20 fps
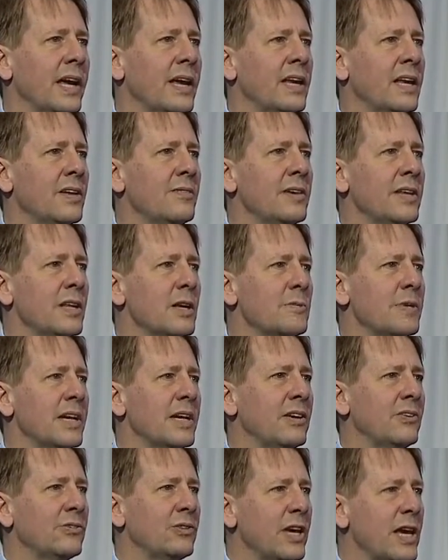and giving them an
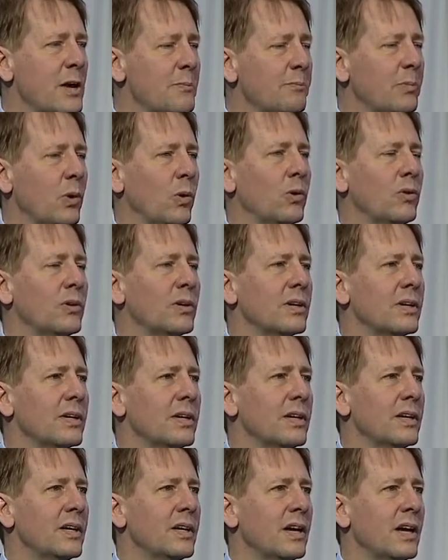example
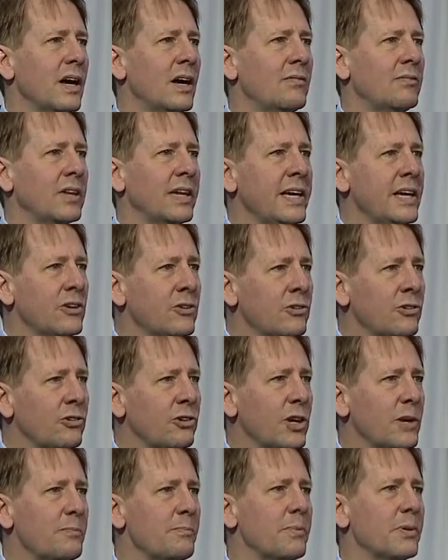of
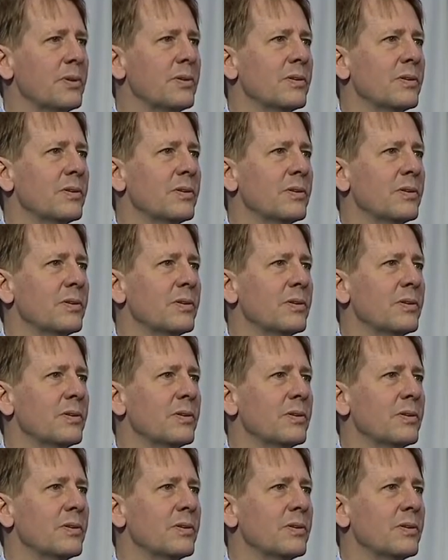leadership,